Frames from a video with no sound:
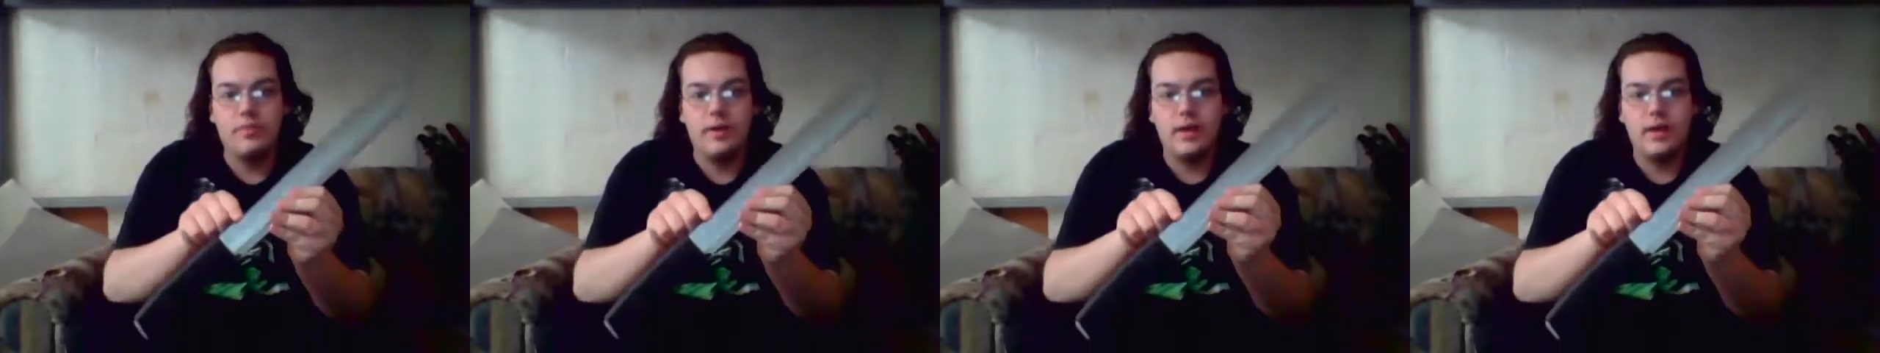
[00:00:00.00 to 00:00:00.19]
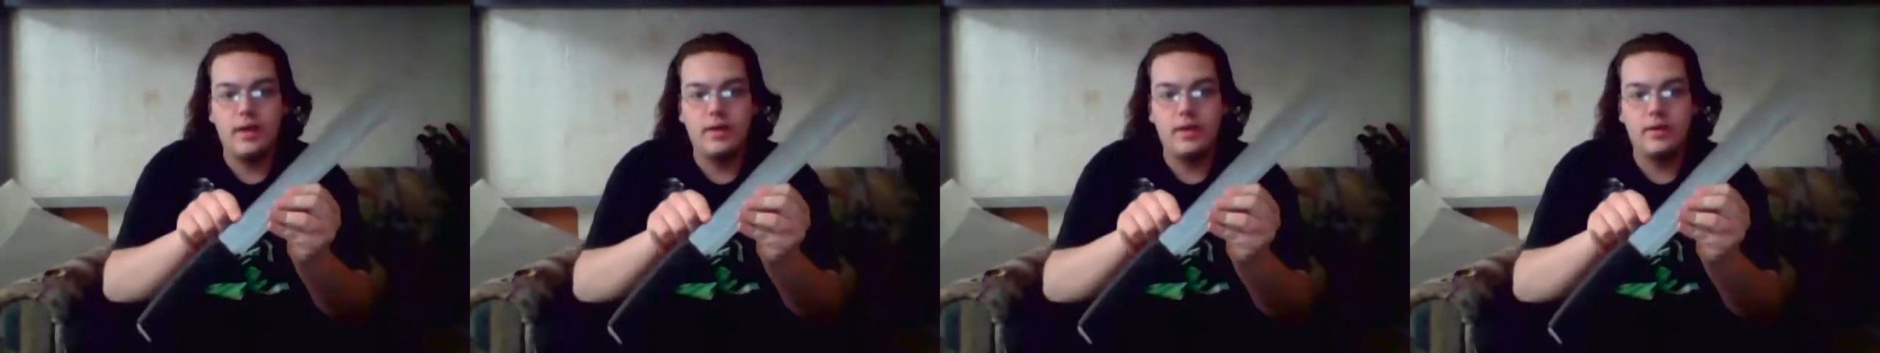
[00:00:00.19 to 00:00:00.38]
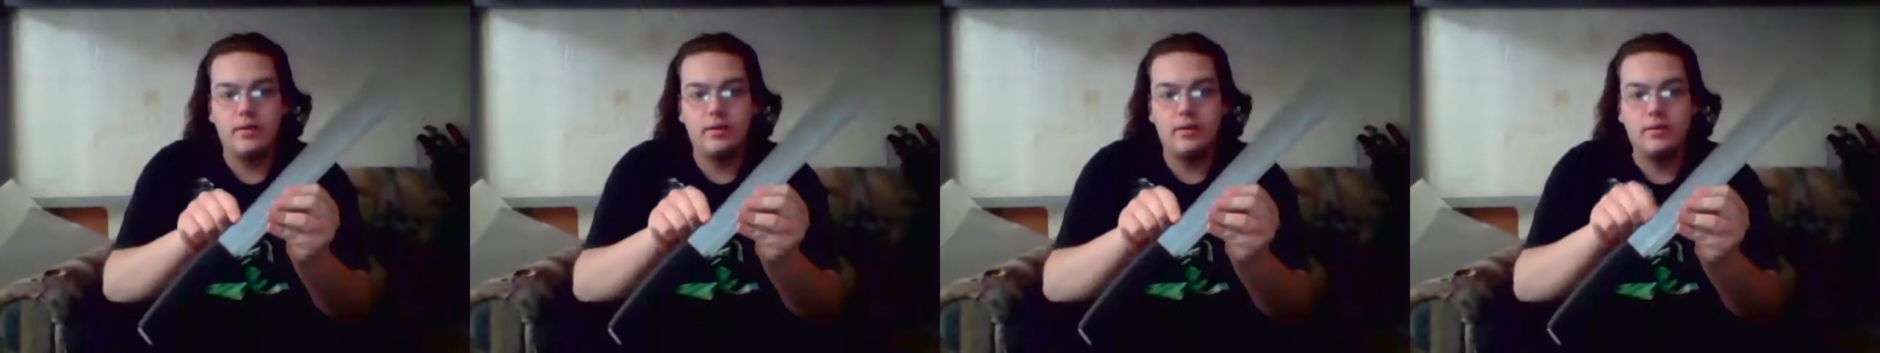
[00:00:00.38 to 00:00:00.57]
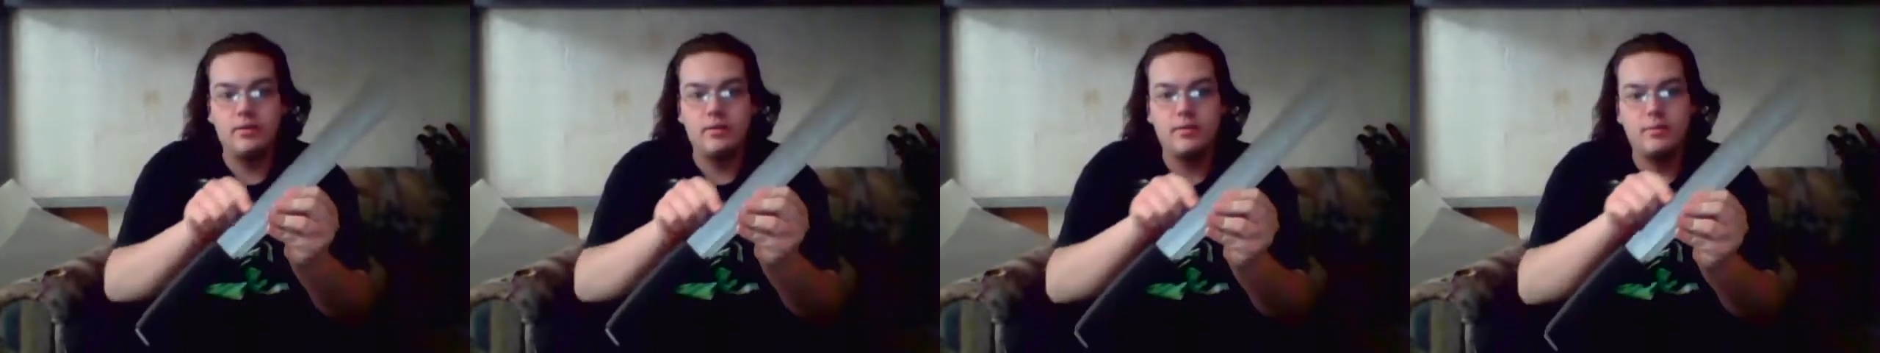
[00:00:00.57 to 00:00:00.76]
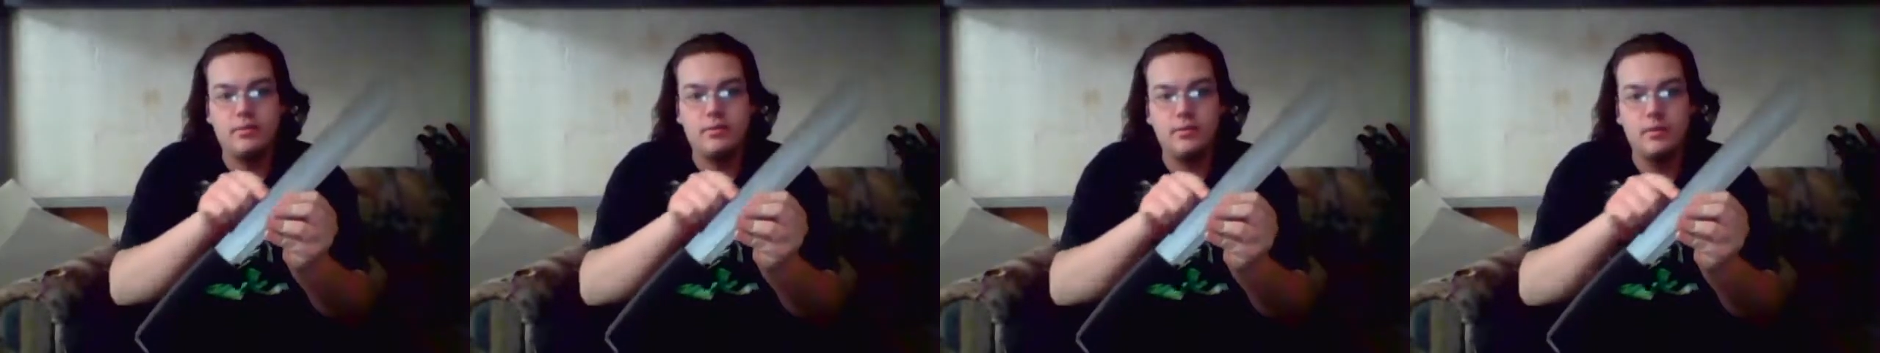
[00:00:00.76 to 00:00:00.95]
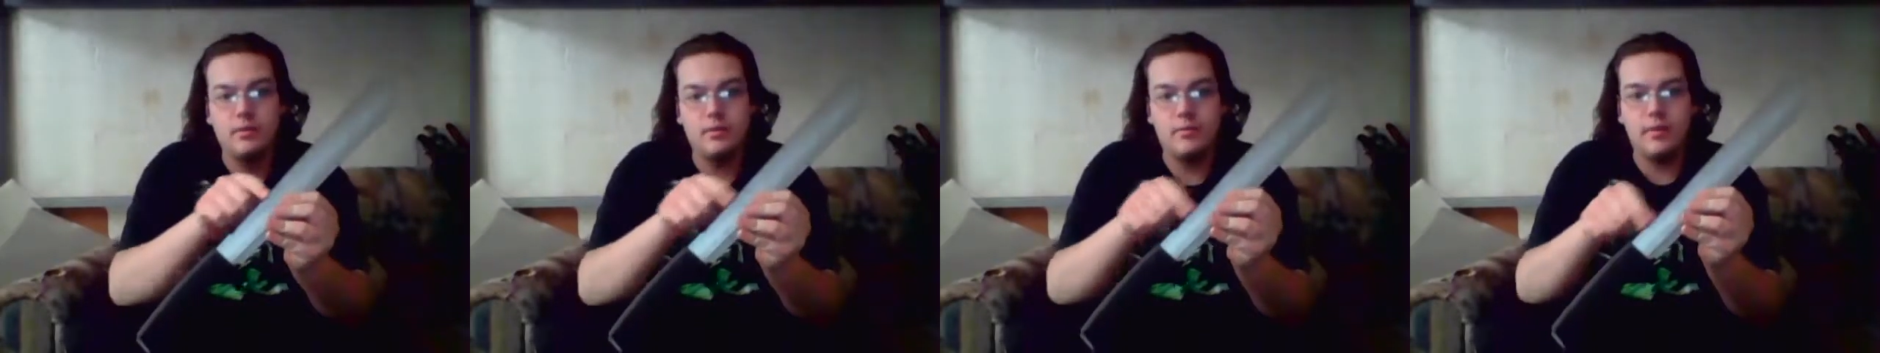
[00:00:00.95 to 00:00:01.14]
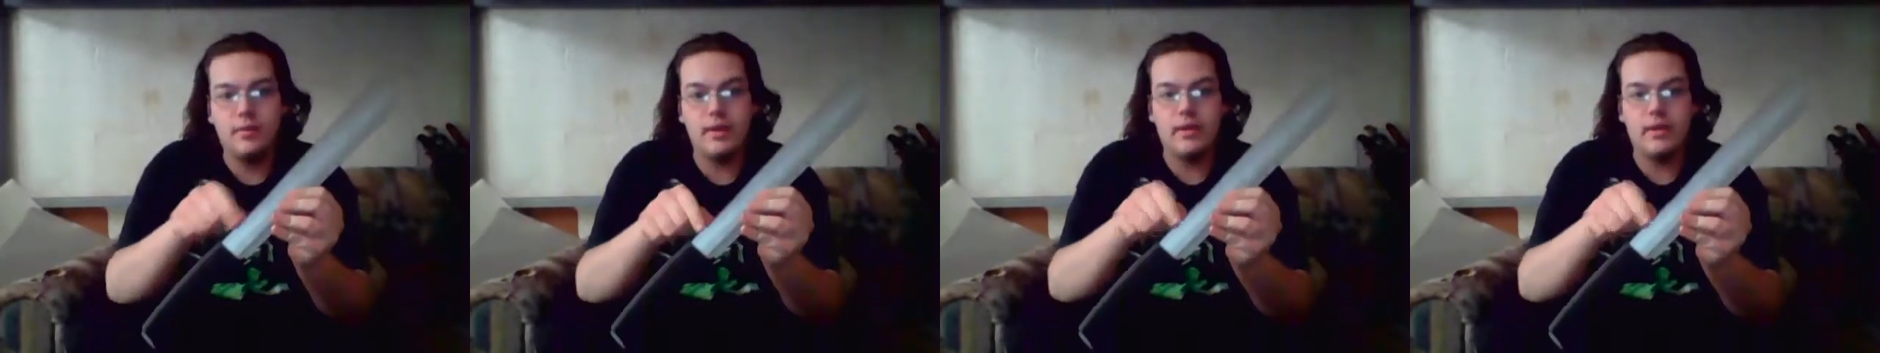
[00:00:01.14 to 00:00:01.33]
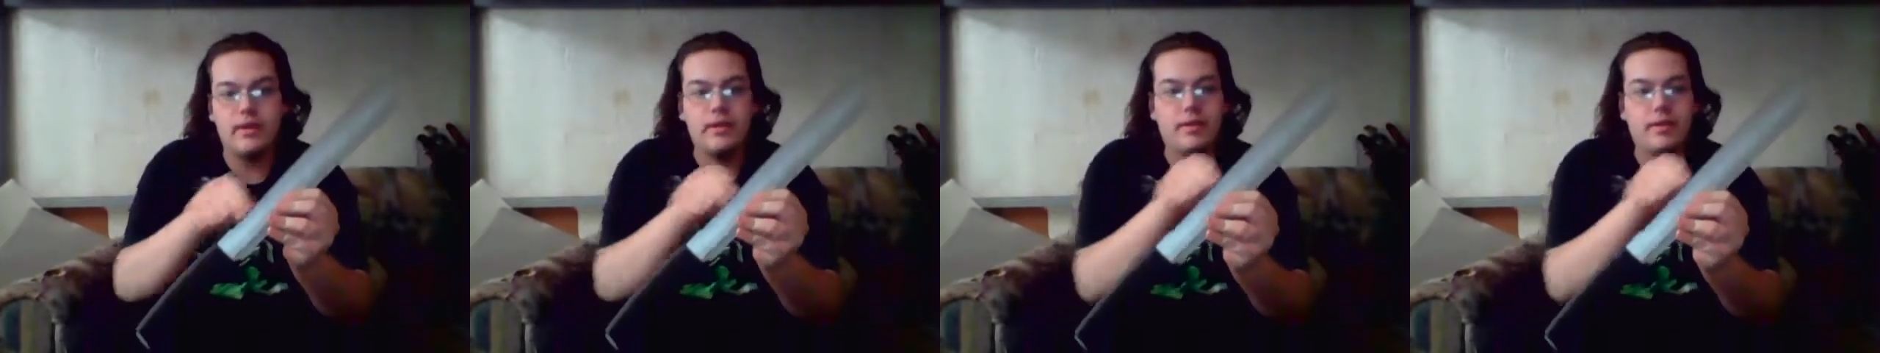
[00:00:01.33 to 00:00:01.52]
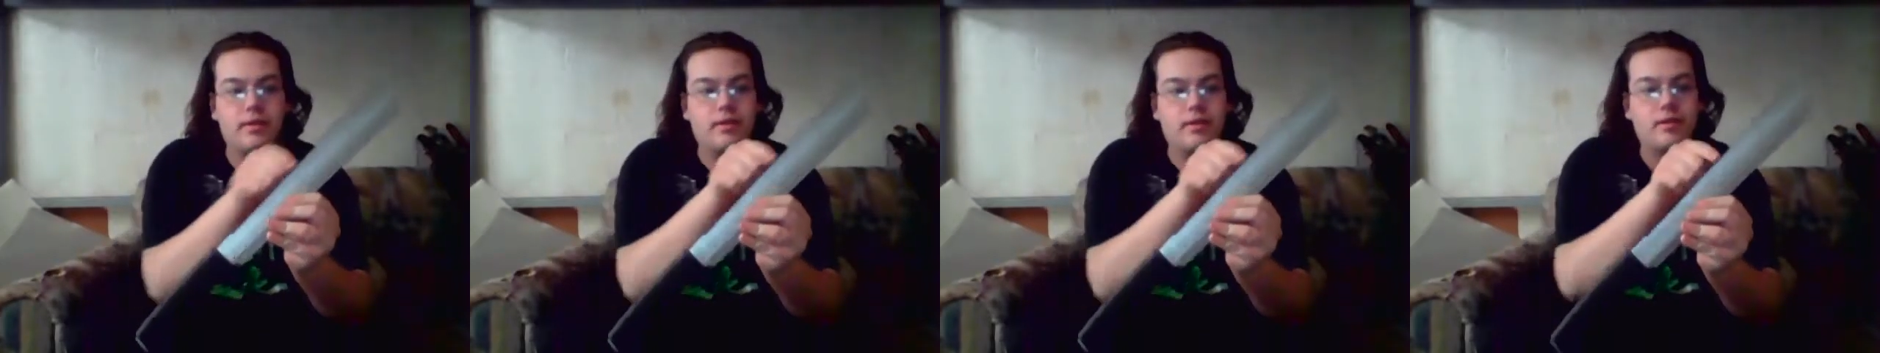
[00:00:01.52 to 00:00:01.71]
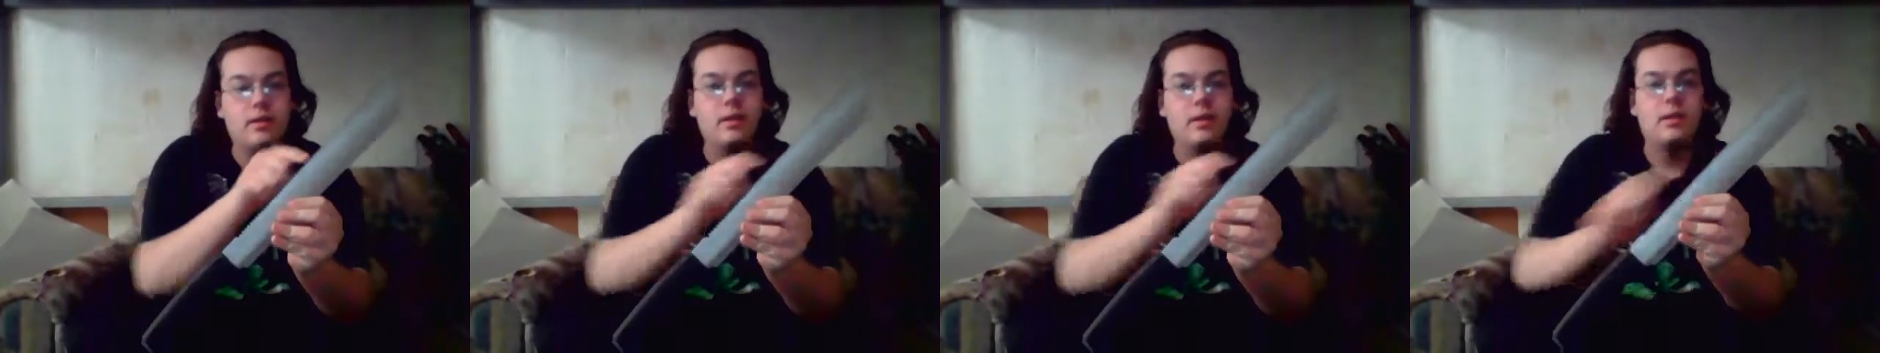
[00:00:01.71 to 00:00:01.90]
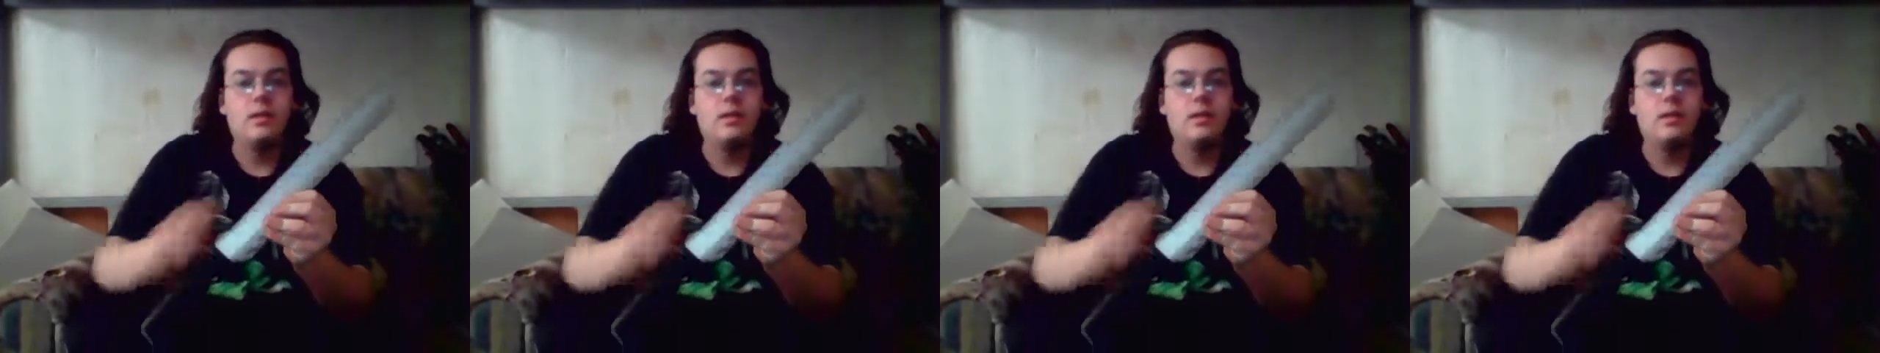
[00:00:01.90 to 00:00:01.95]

back on the back here,